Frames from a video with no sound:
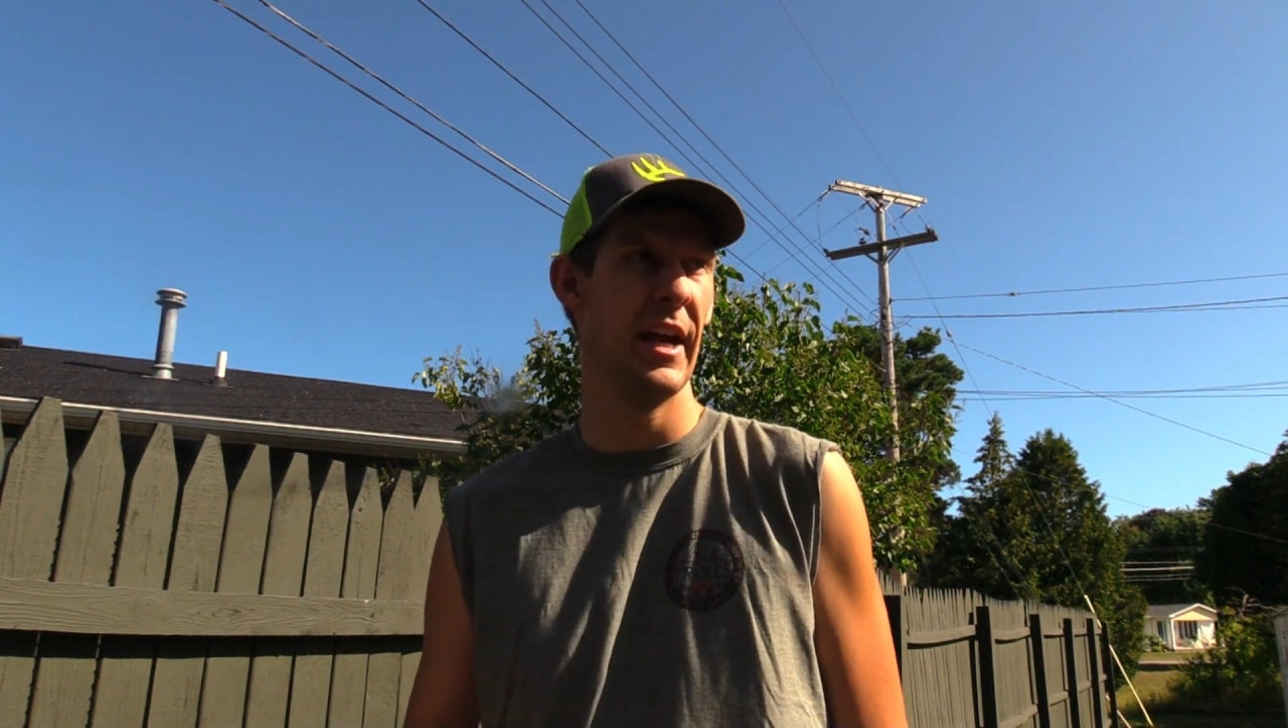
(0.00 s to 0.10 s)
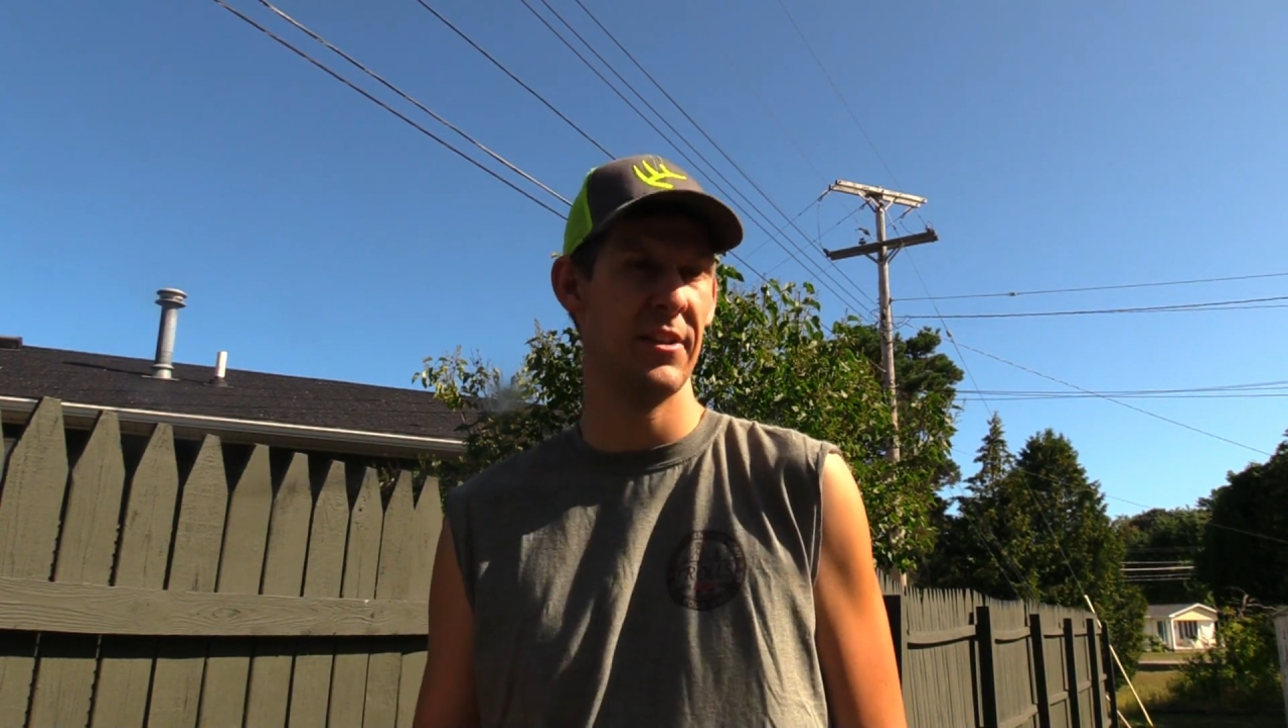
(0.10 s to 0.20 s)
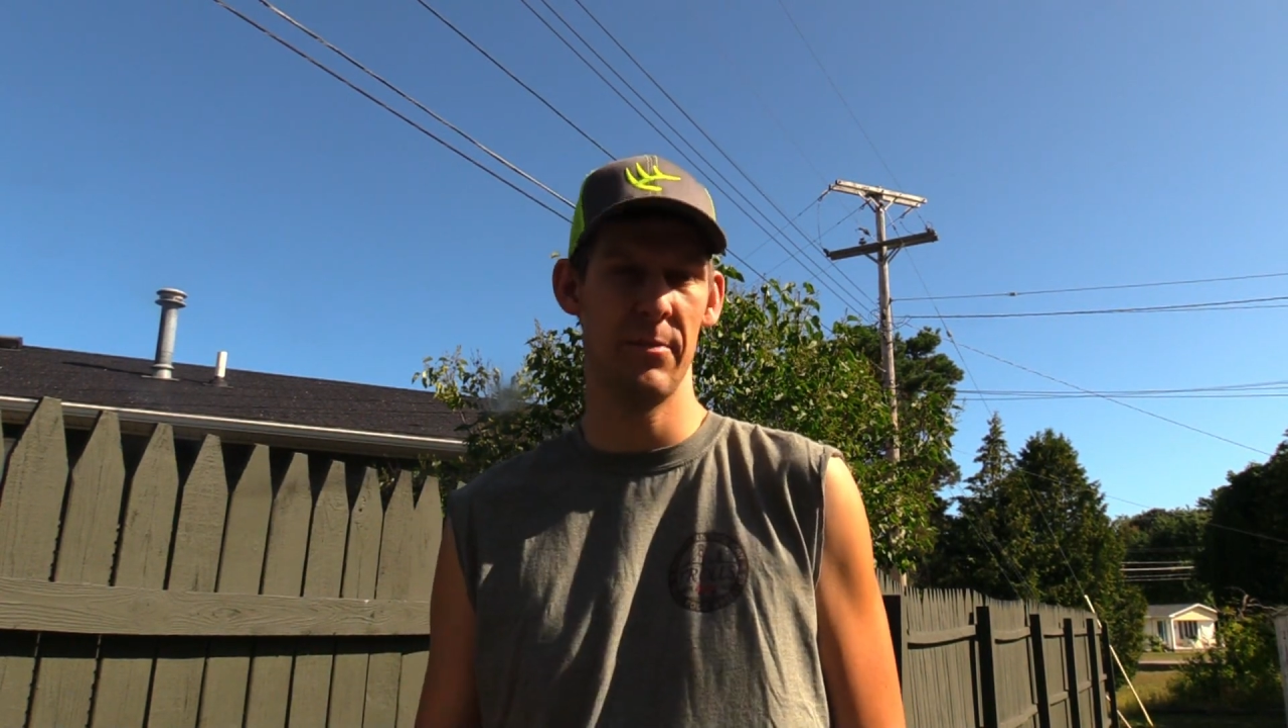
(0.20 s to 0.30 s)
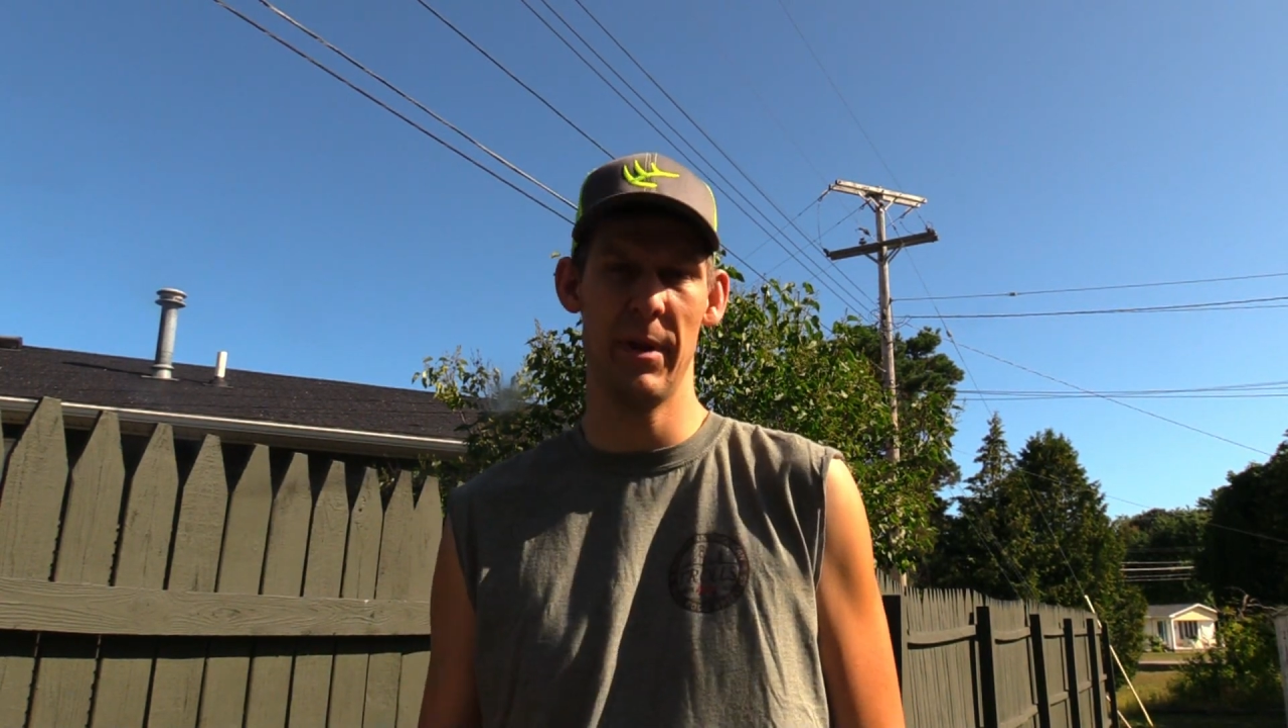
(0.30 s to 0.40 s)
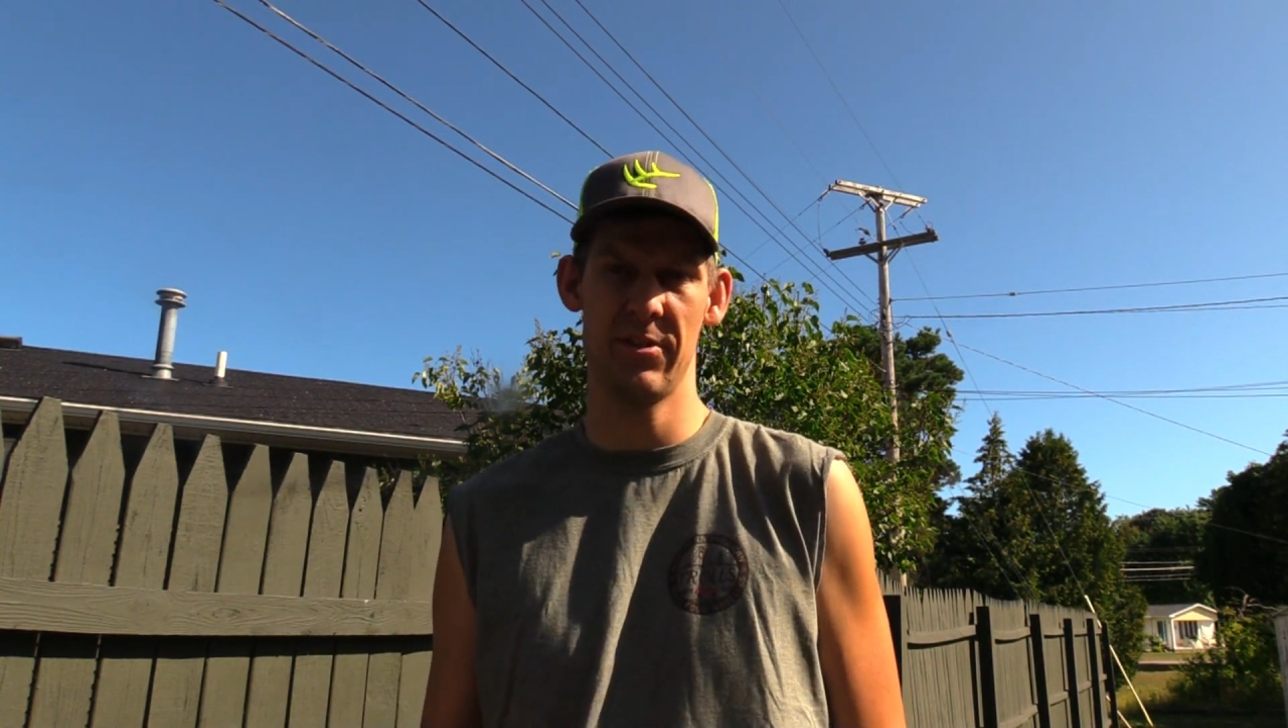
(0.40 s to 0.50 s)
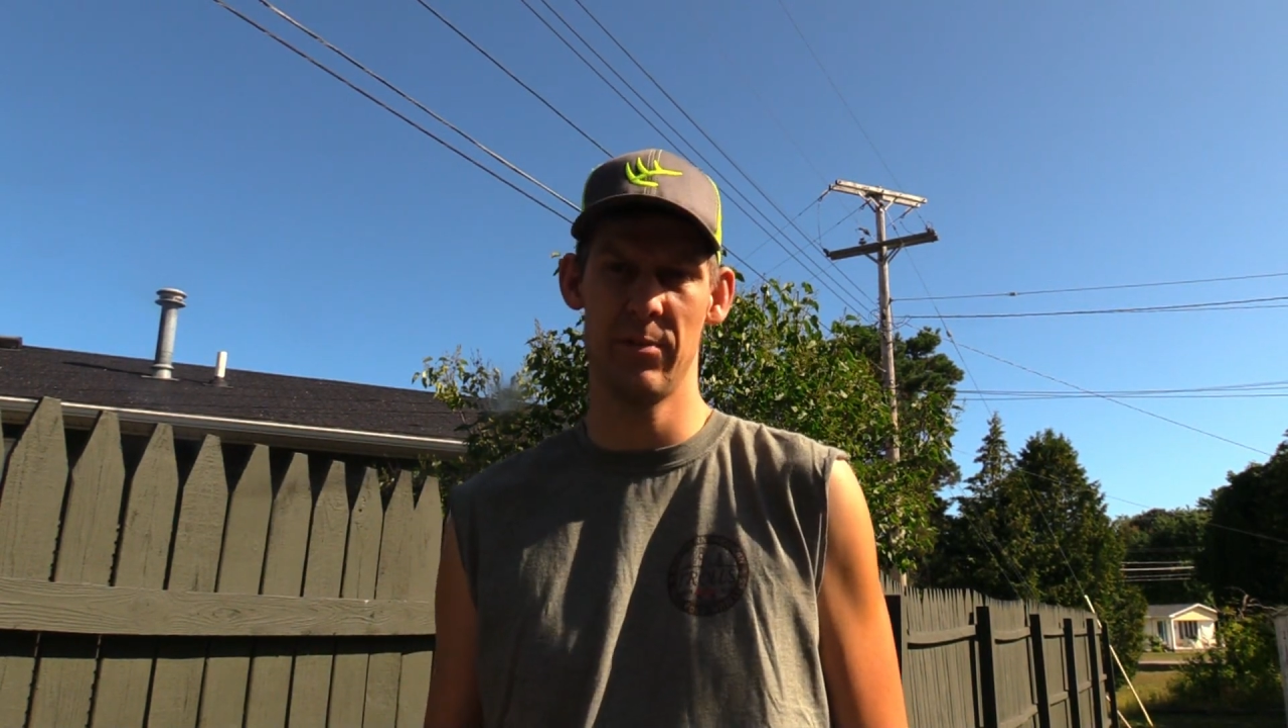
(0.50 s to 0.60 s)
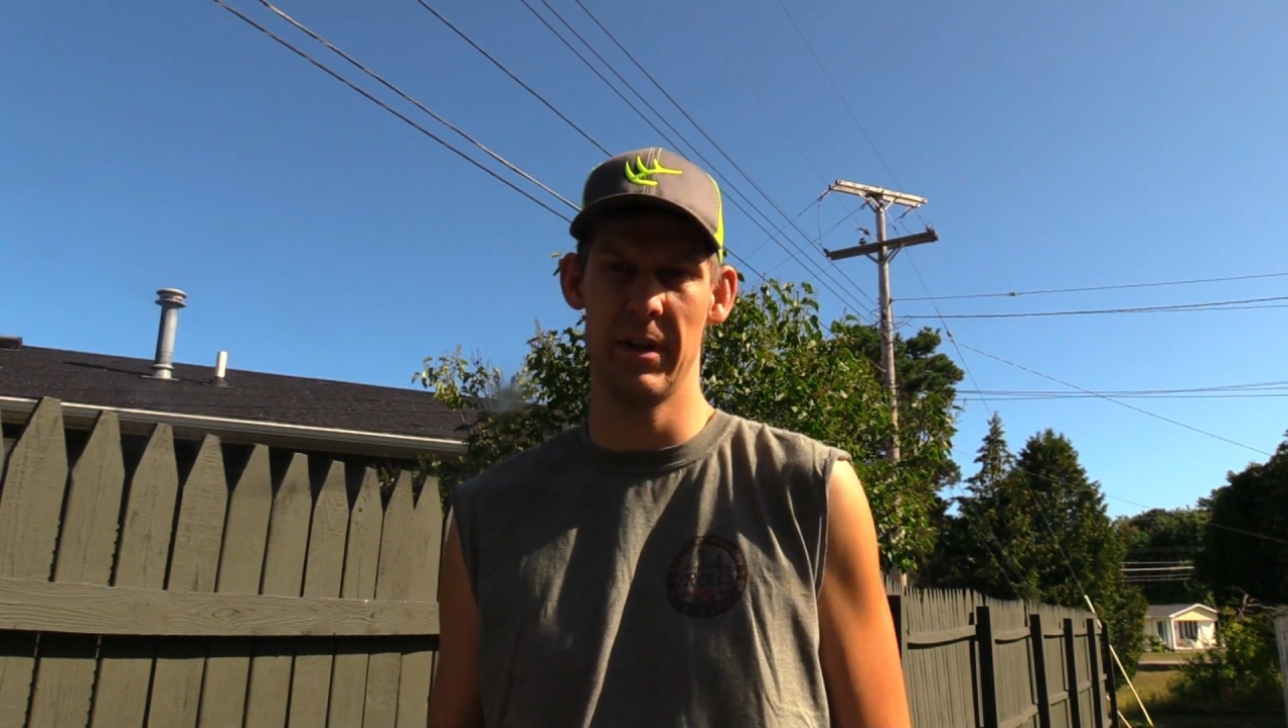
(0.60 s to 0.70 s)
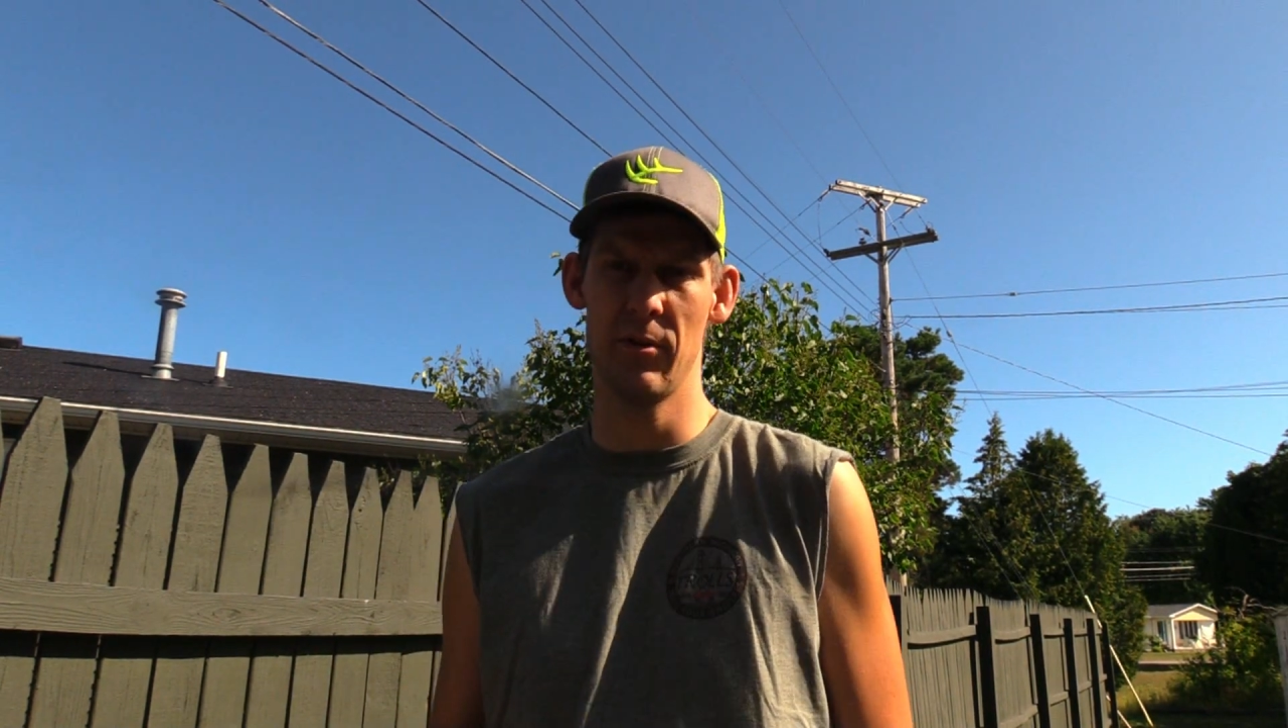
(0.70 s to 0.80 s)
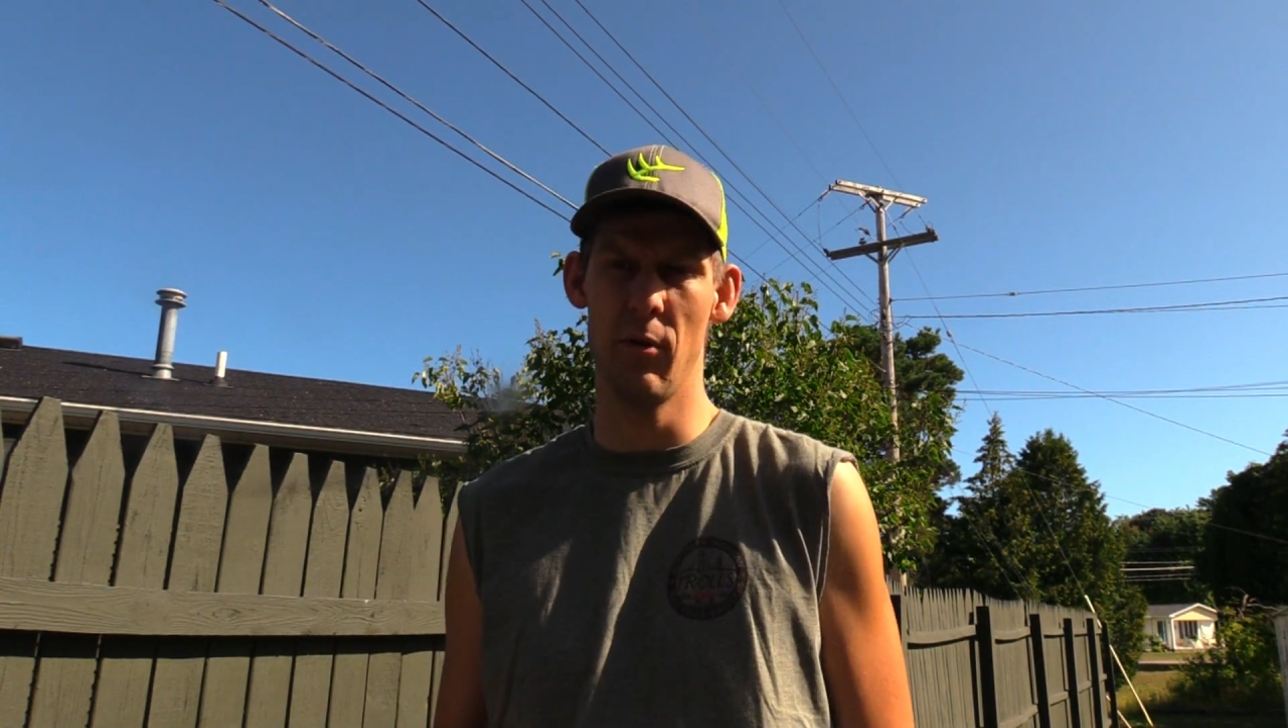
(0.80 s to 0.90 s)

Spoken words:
It's the best way to